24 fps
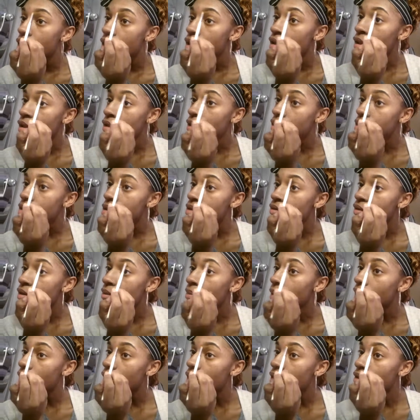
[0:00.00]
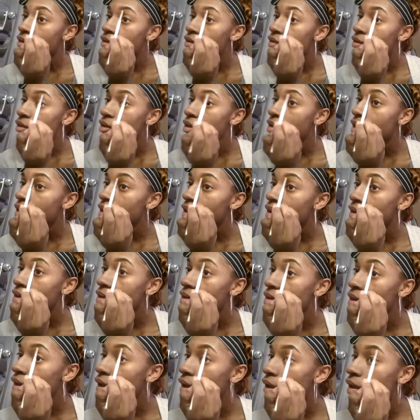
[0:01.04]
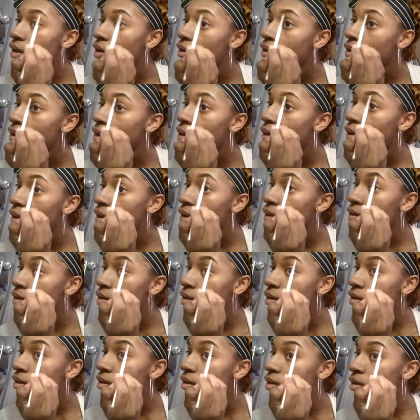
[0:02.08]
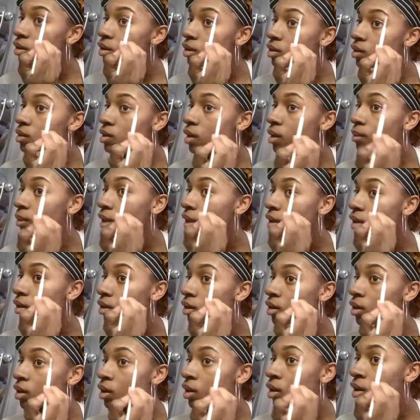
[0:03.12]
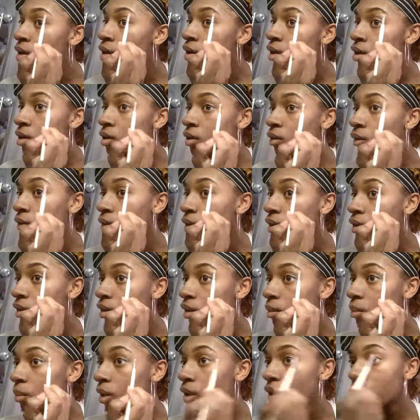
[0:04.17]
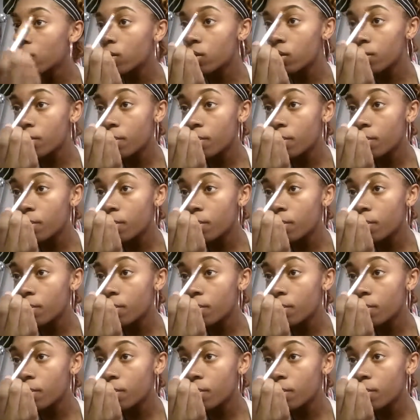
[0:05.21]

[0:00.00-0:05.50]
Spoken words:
I think this is from e.l.f. I got this a long time ago with some e.l.f.